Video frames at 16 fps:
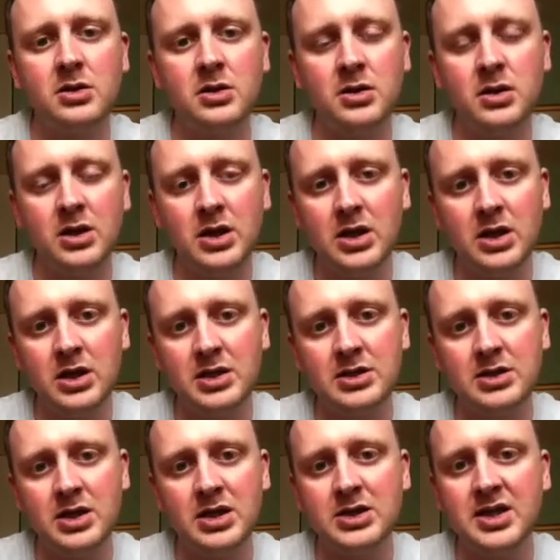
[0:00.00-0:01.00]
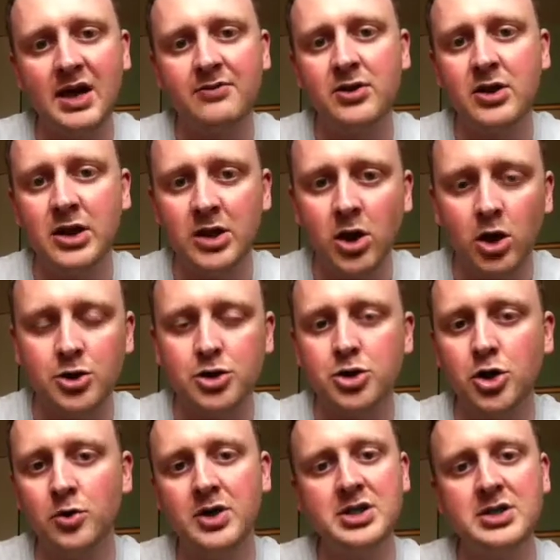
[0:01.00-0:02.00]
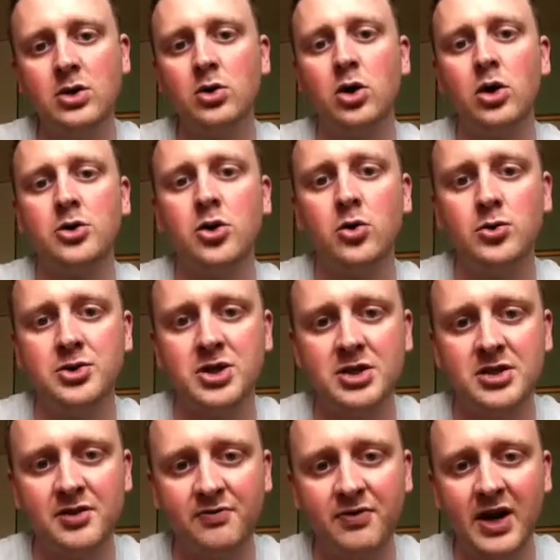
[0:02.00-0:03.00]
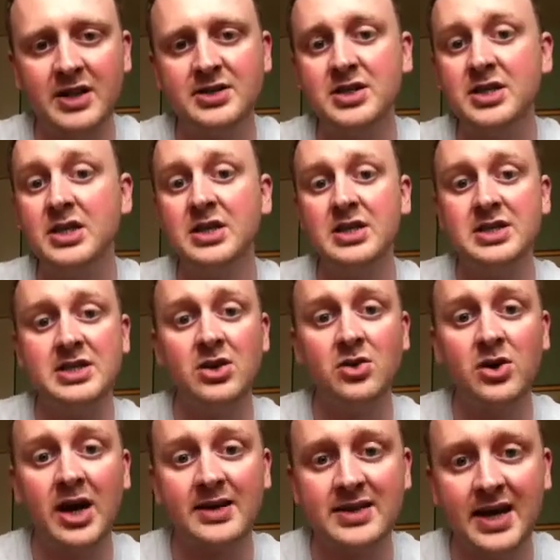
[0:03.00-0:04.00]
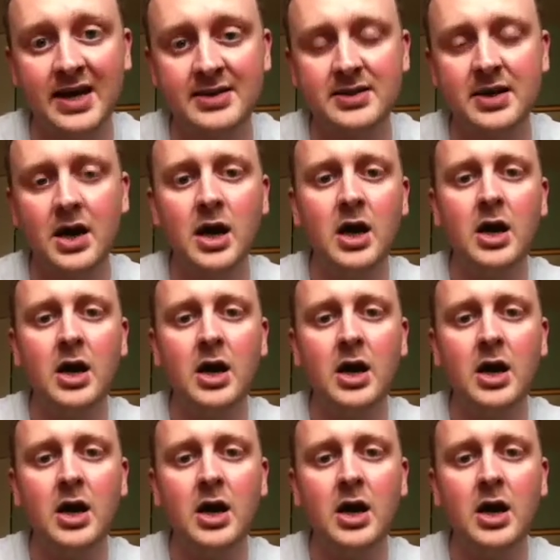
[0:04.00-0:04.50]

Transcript: He's definitely not. He's still got holes in his defence. He can still get hit.